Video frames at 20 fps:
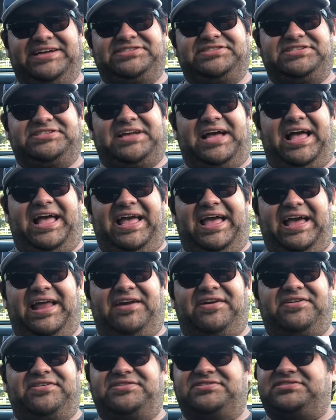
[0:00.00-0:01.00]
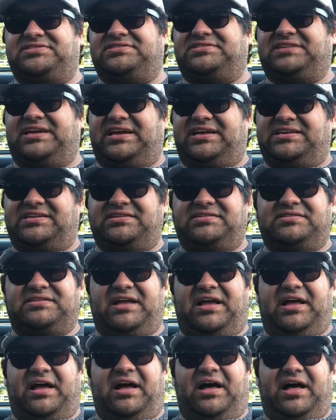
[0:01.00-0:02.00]
She's got headers, a
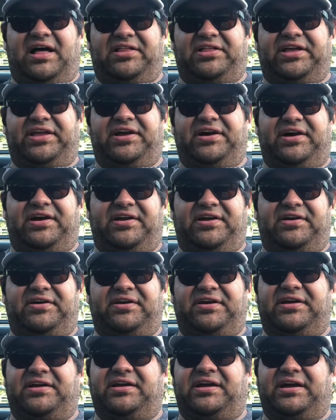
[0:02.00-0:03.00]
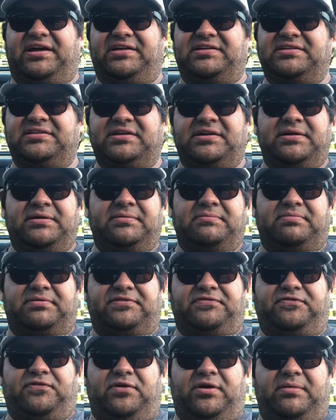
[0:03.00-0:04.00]
Holly on her, and a
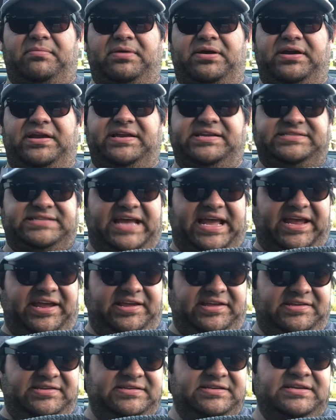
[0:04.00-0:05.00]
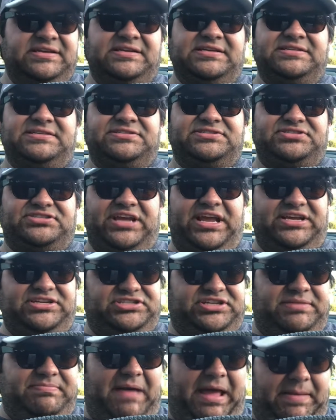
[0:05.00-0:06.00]
Performer intake.
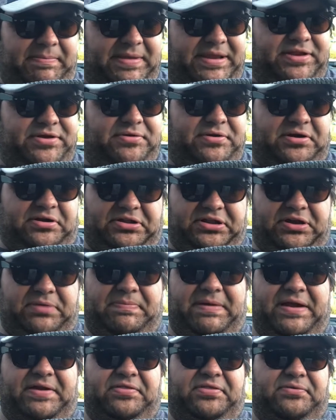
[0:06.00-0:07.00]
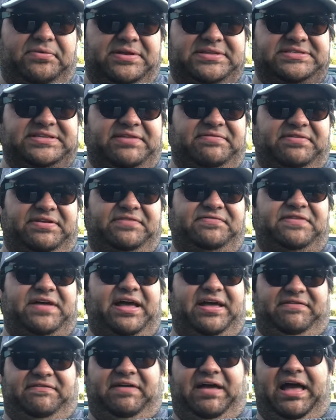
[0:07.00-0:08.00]
She might be doing a little better than
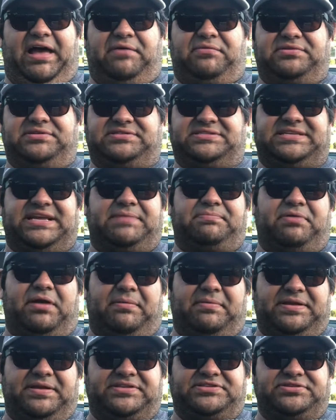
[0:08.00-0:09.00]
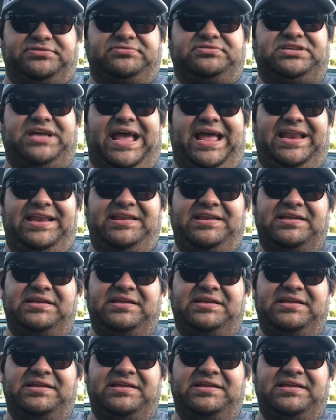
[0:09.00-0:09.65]
175. I would say probably 210.